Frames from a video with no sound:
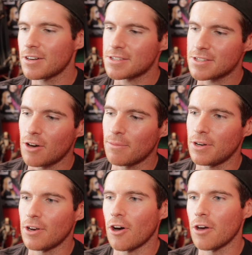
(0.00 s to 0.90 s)
a somber
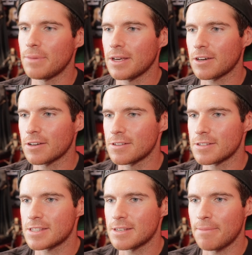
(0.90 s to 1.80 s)
note
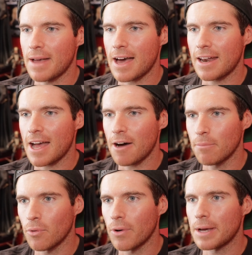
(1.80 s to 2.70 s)
because it's about our
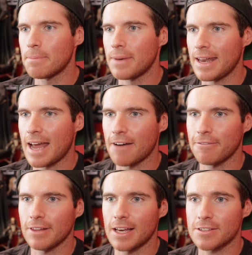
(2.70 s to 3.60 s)
boy Ben
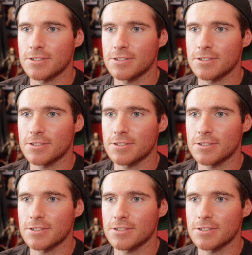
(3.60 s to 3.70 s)
Affleck.